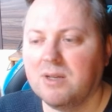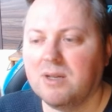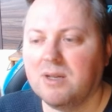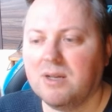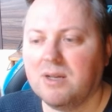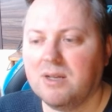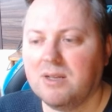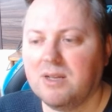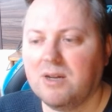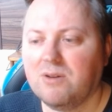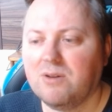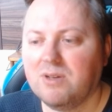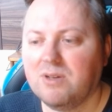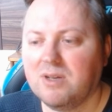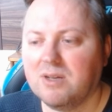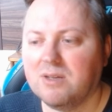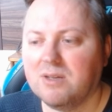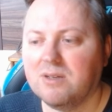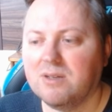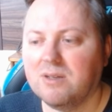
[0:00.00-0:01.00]
and now,
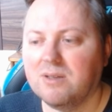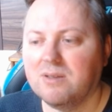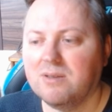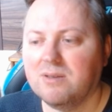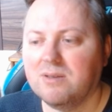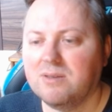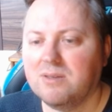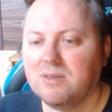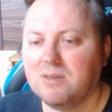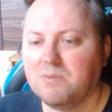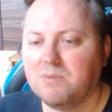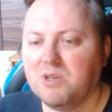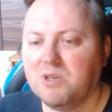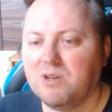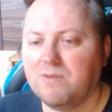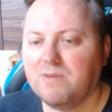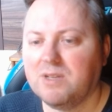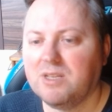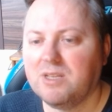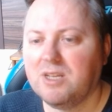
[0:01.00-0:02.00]
yeah, this is a bit
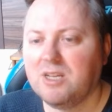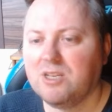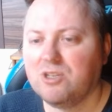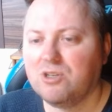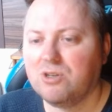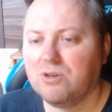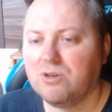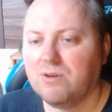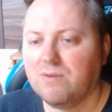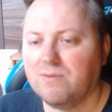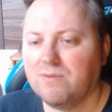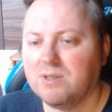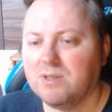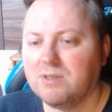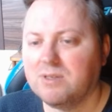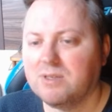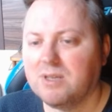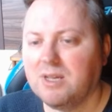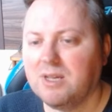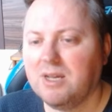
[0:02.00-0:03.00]
of a danger of
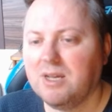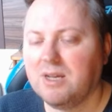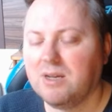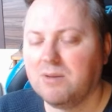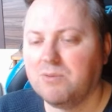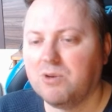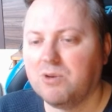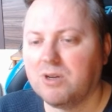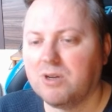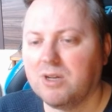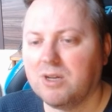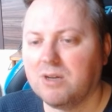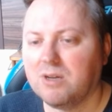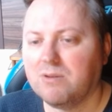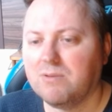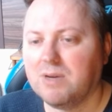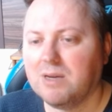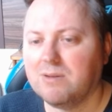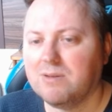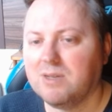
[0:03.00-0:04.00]
this king walking
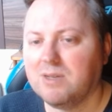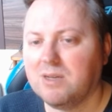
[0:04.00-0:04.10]
around,